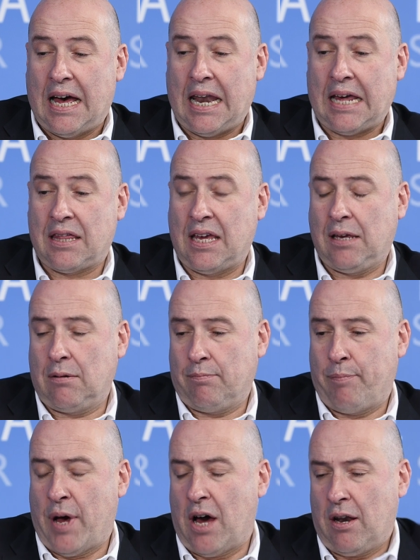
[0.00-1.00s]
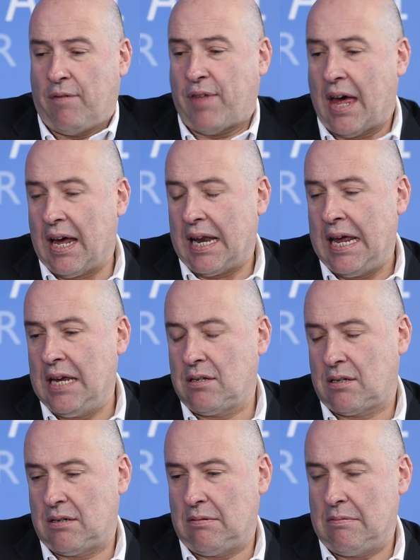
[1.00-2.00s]
And I think part of that
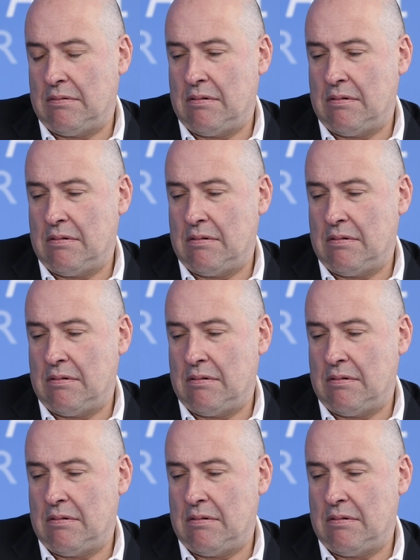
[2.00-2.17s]
is